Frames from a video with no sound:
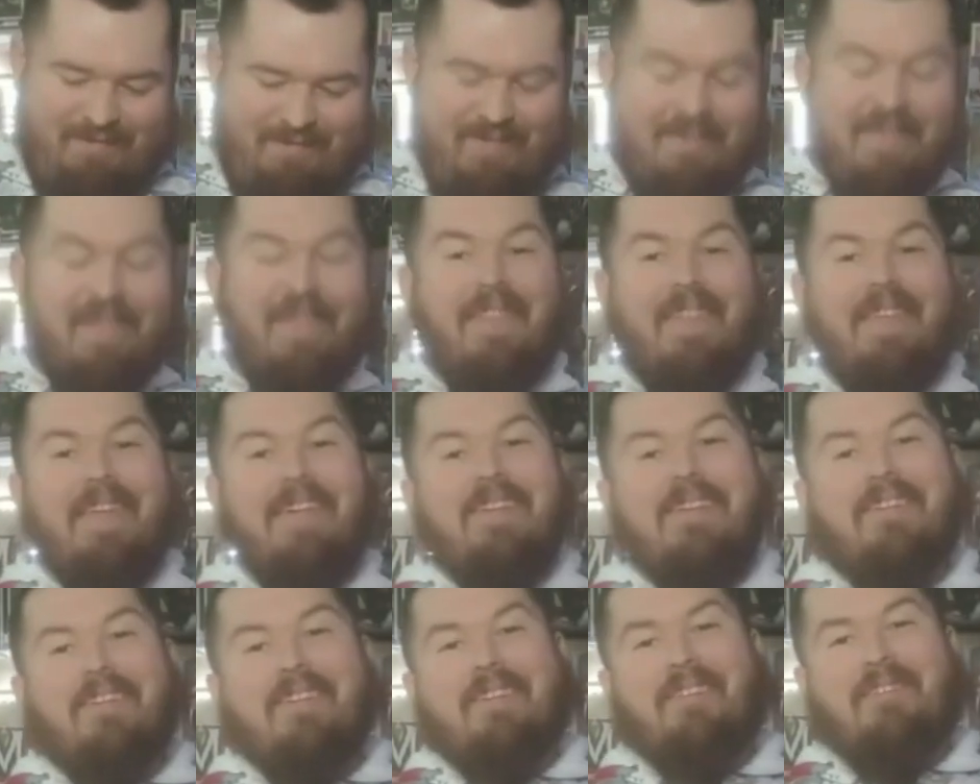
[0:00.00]
this
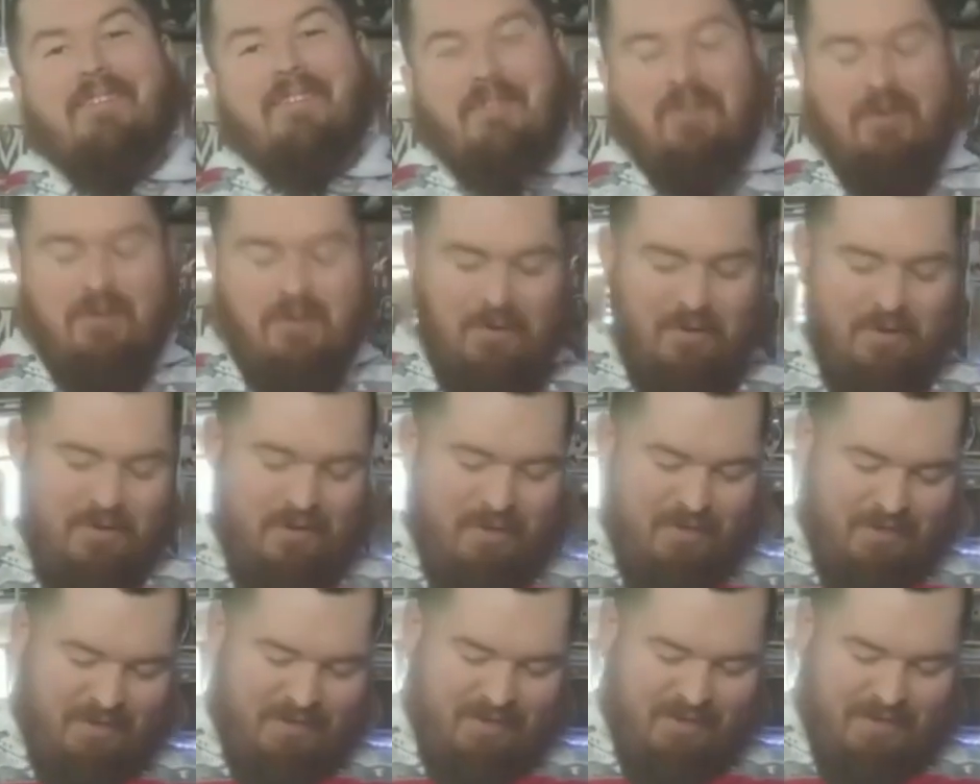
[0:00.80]
is cool
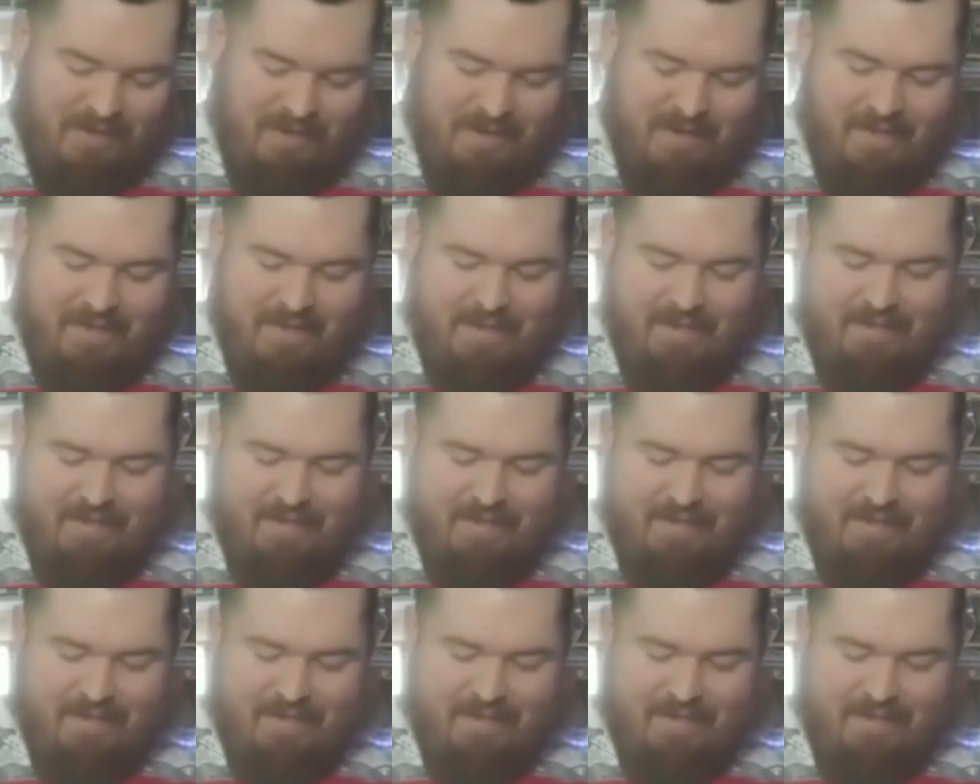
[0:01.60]
in